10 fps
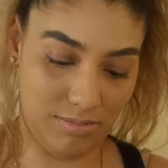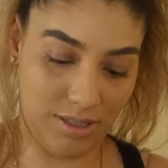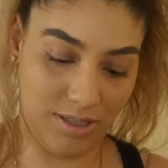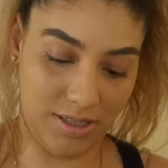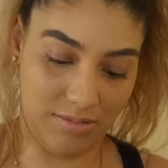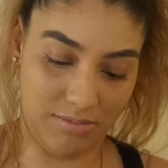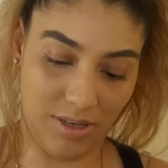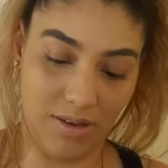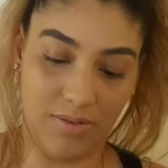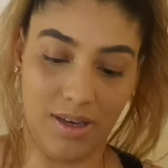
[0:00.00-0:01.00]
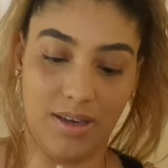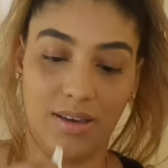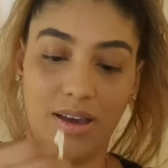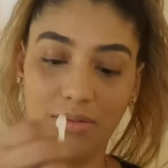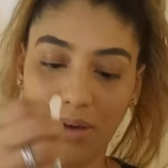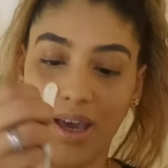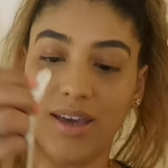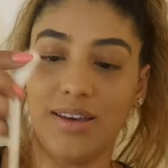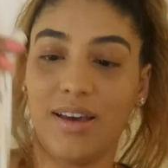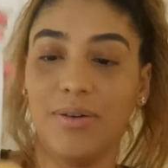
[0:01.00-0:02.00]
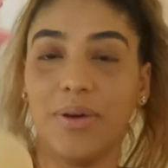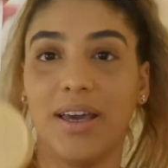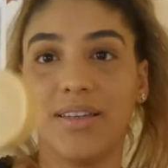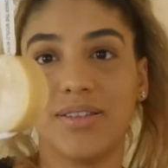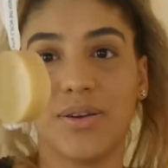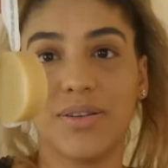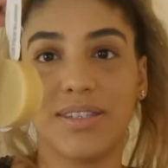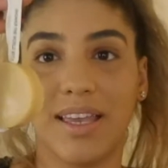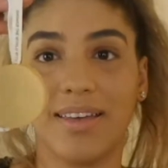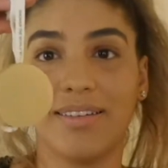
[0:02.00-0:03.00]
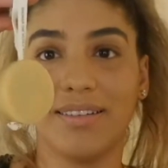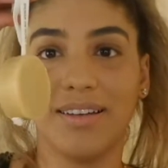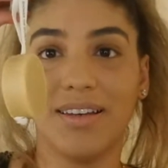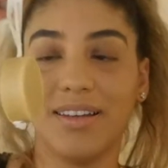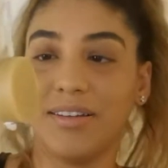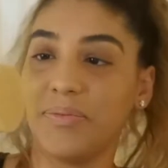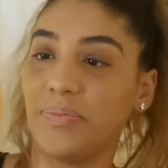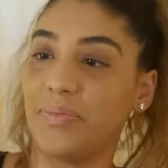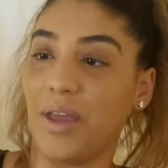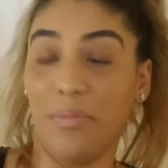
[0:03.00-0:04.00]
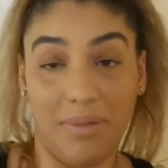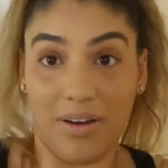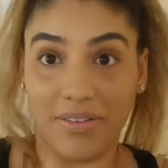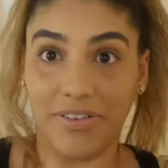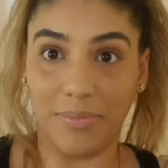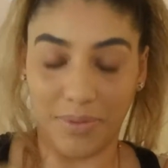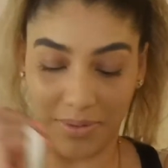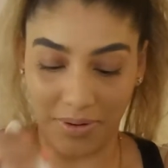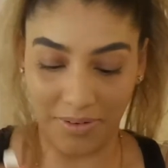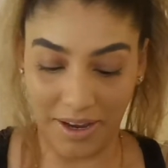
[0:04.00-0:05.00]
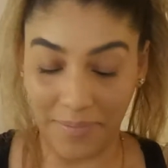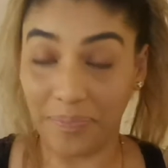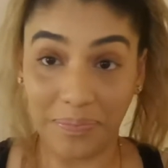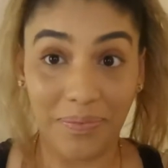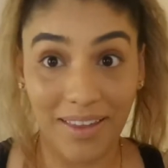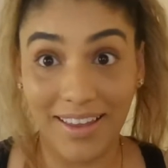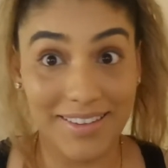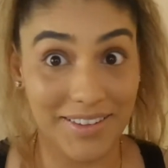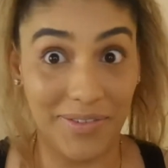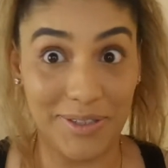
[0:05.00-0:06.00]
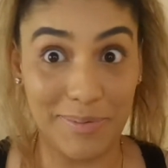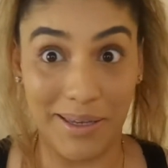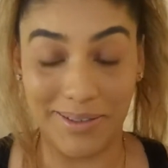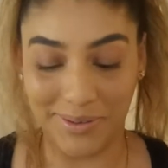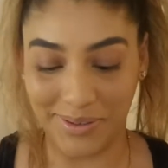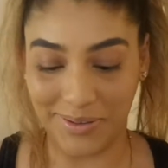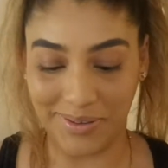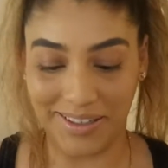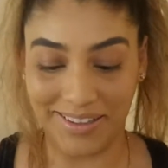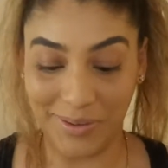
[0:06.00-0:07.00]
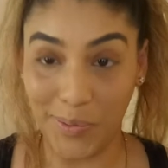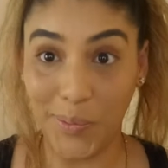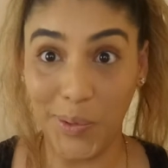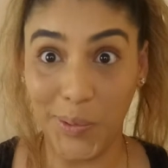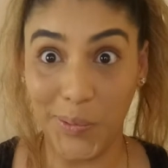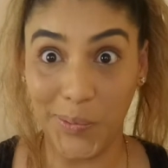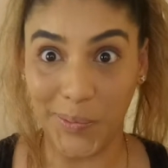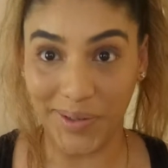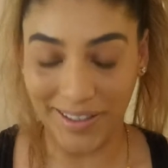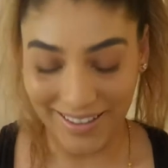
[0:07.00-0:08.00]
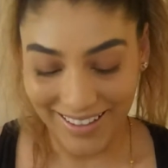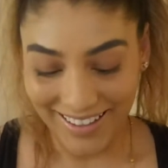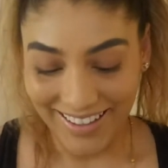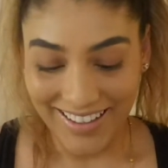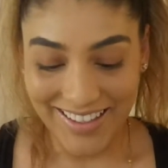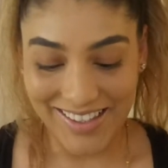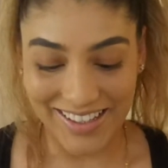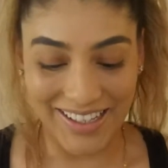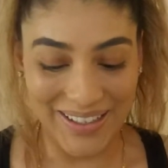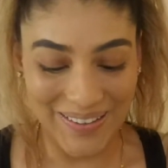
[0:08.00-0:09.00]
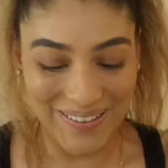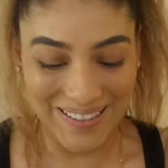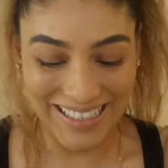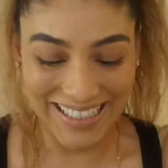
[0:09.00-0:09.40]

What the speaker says: Is it? Okay, so it's like a bar of shampoo, alright. Self-explanatory, Zuheila. Woo! So,